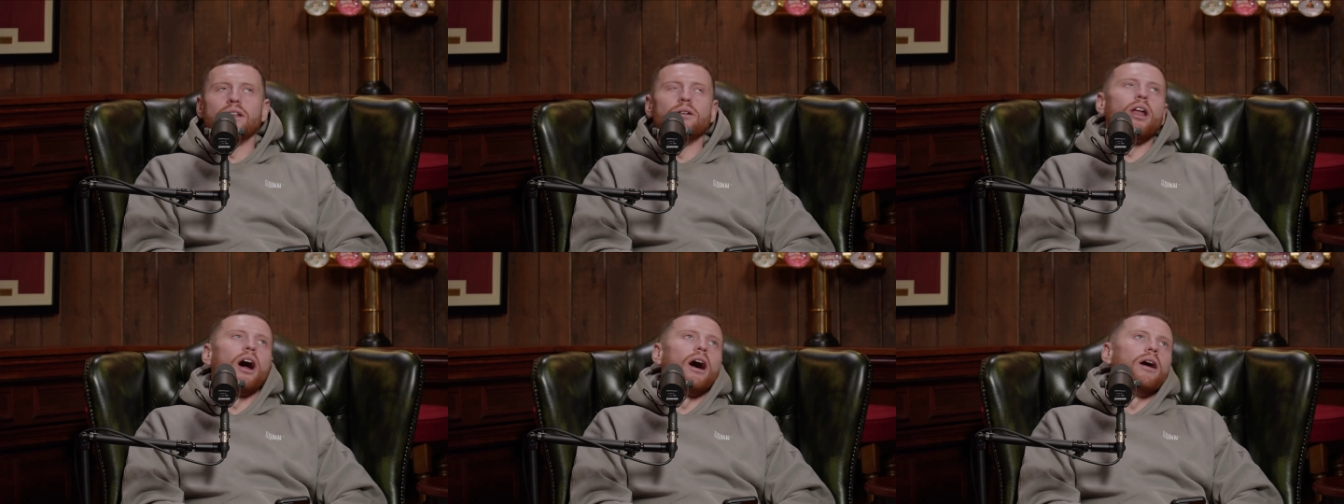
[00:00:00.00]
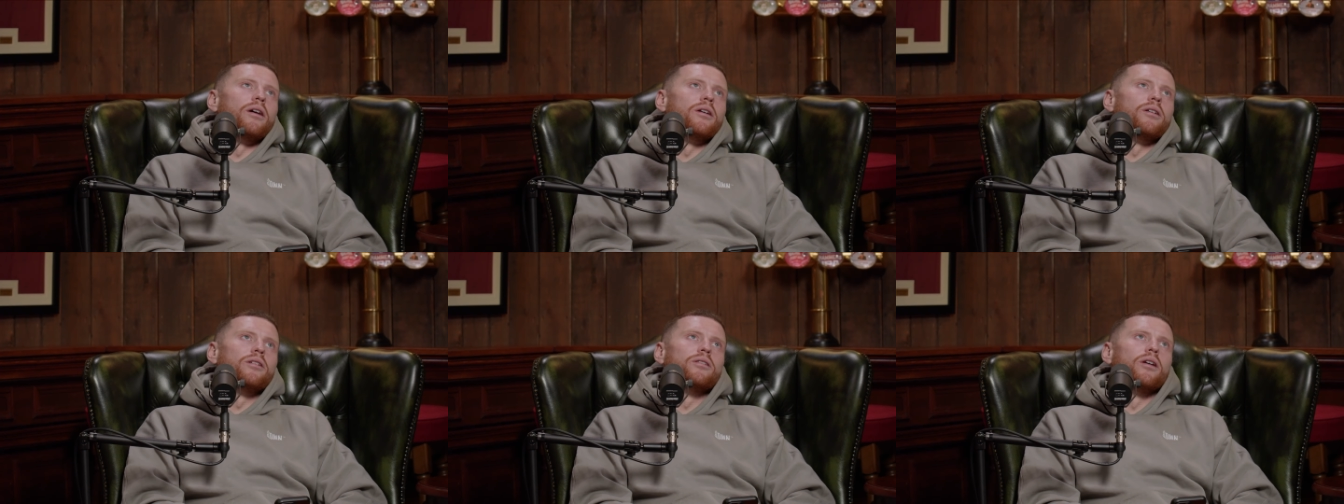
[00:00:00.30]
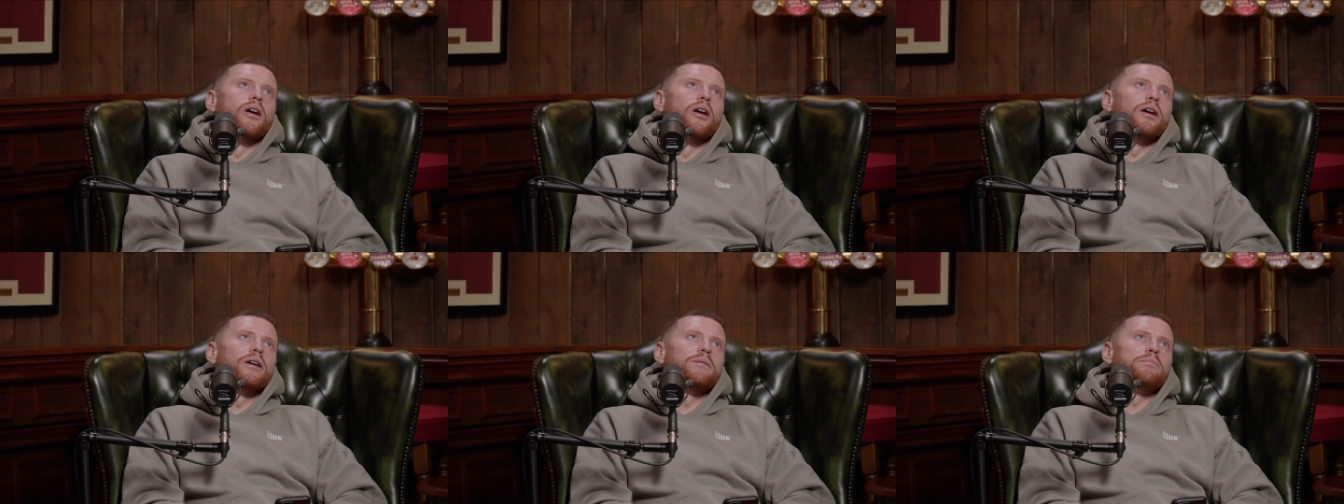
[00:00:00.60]
They're like,
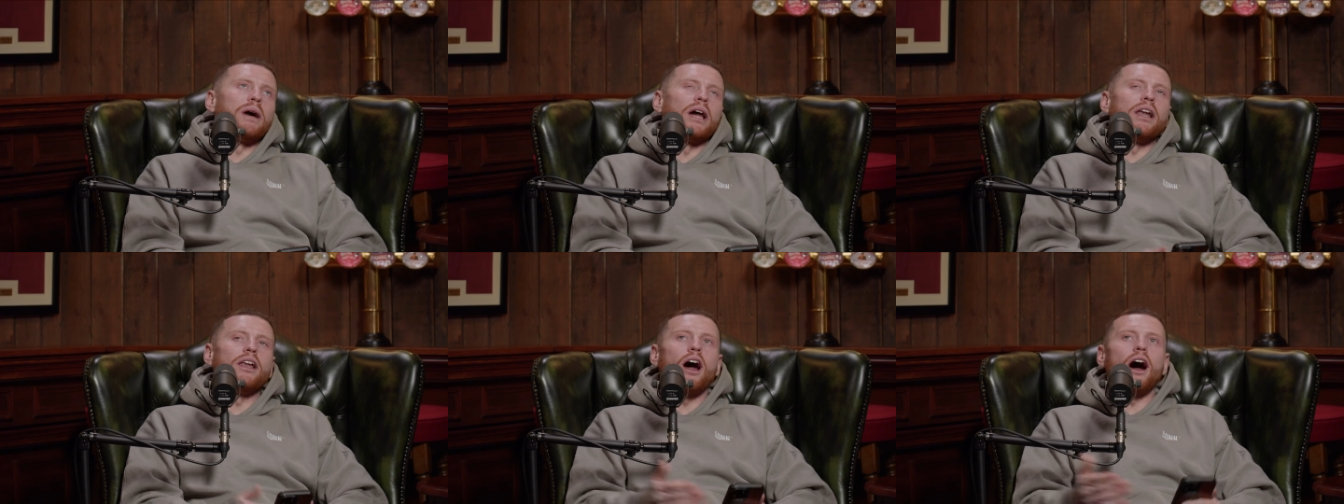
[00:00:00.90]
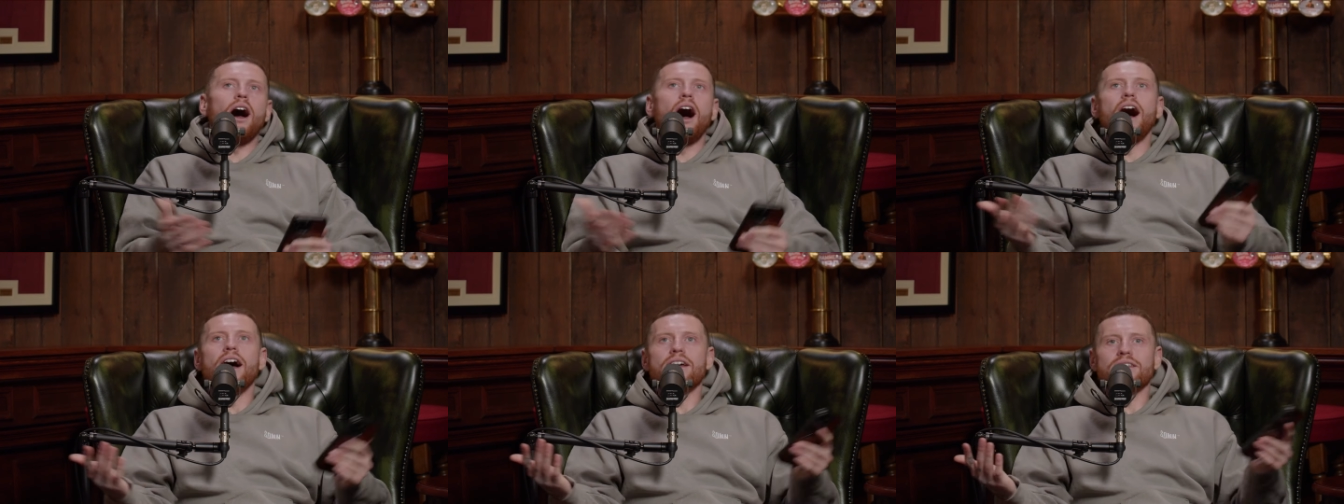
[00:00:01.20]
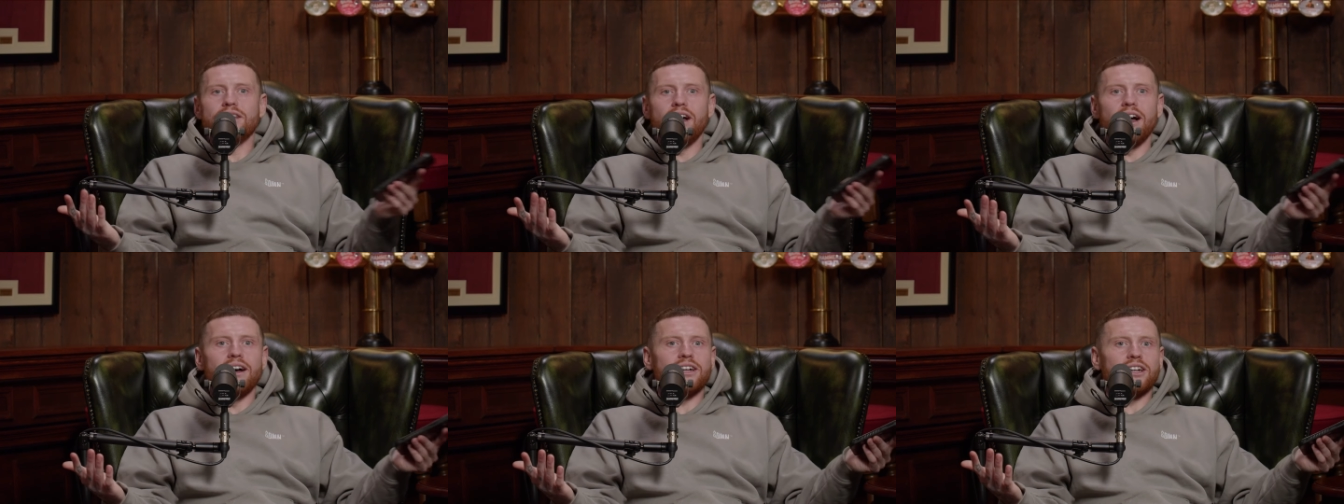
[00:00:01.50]
"But I,
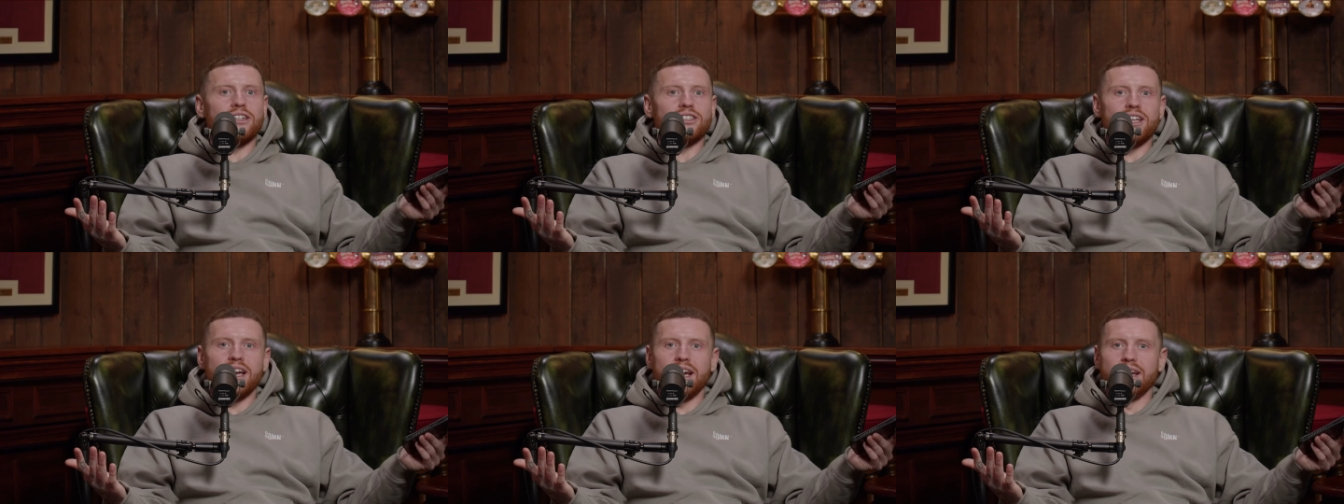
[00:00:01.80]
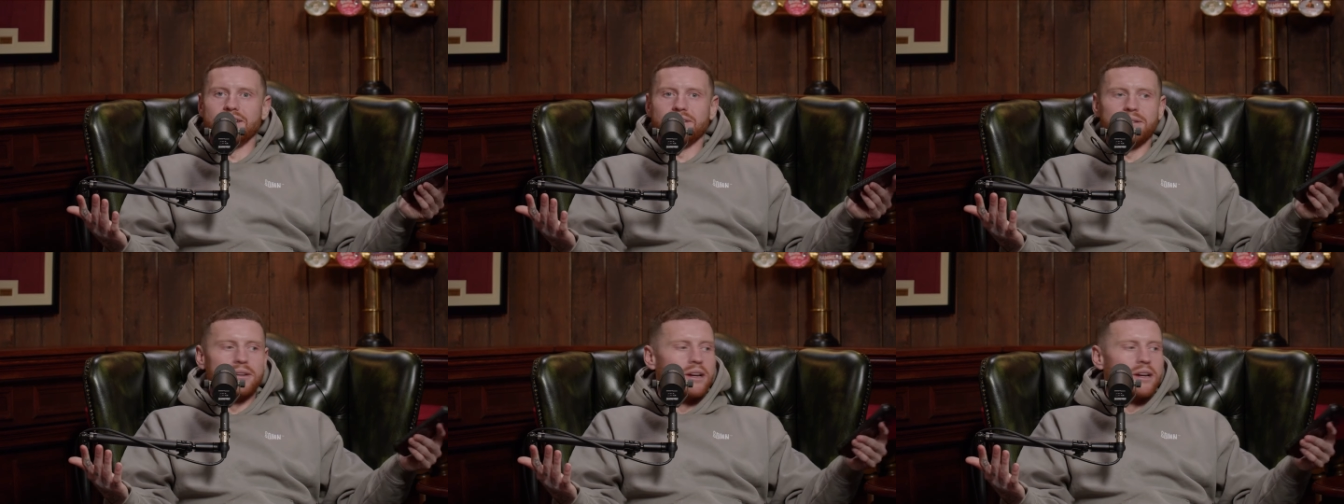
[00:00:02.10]
like I said,